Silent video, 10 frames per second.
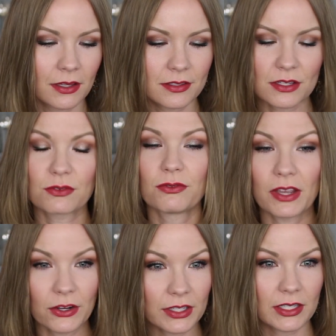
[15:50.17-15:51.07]
This is
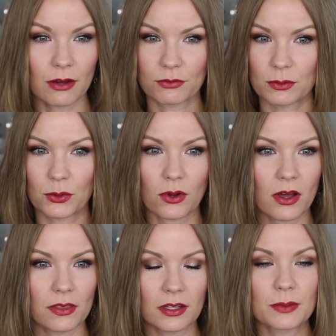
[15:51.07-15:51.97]
very comfortable
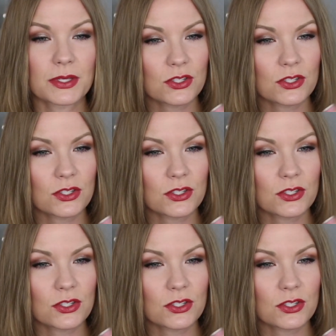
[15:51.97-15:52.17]
on the lips.